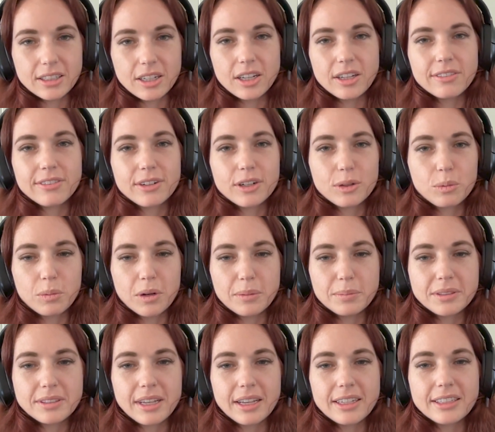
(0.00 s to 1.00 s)
all of her
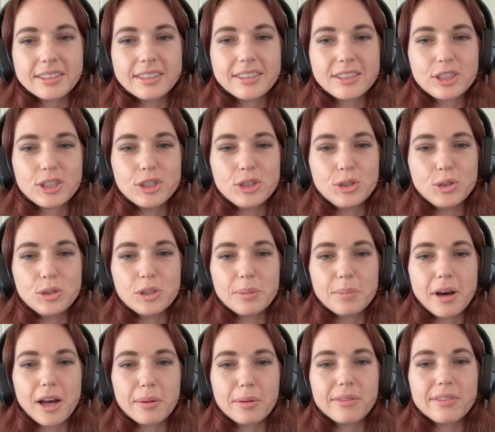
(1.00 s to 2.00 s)
websites to the
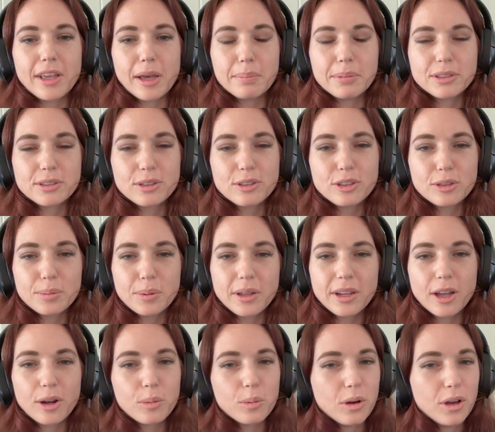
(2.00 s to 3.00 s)
bottom of the episode,
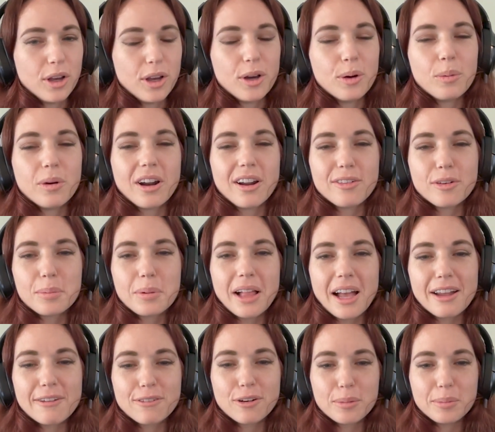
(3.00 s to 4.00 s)
depending on whatever
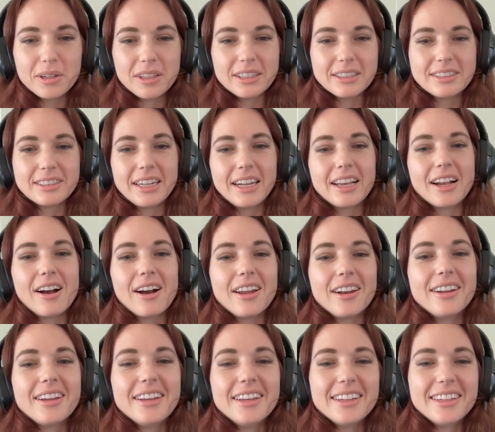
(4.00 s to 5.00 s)
platform you're listening
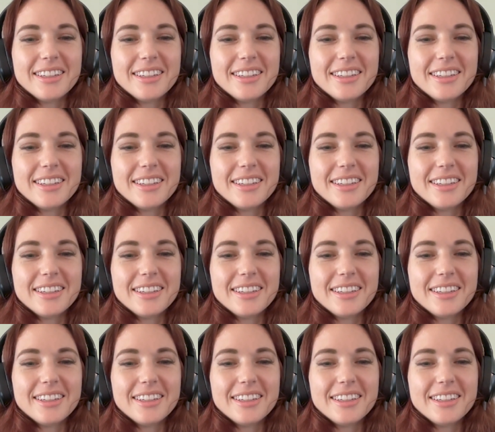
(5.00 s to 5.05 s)
on.